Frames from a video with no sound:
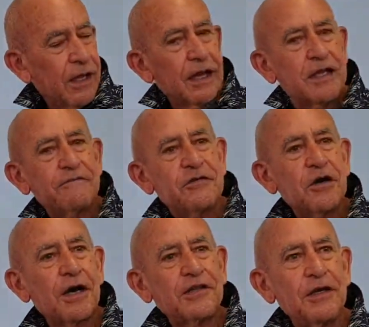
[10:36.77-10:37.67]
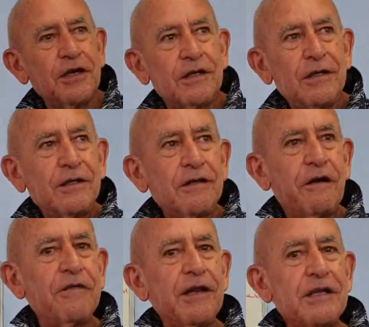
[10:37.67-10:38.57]
It gives the idea
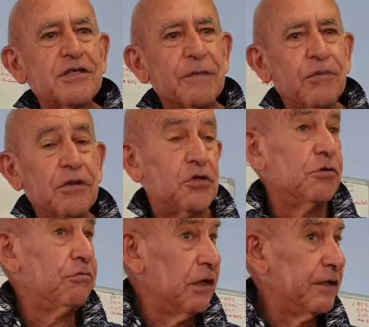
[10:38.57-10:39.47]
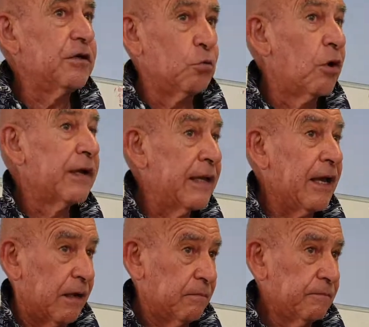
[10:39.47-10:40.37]
of getting something that you really didn't want to
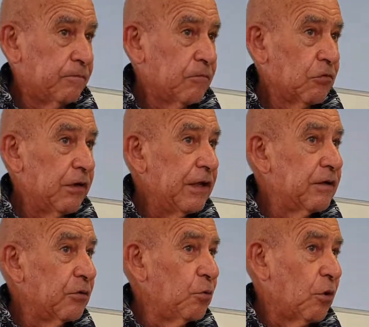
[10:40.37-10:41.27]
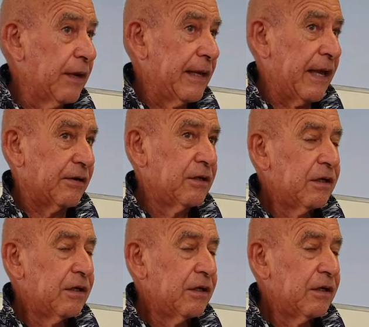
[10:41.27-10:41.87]
get. You really didn't want to get.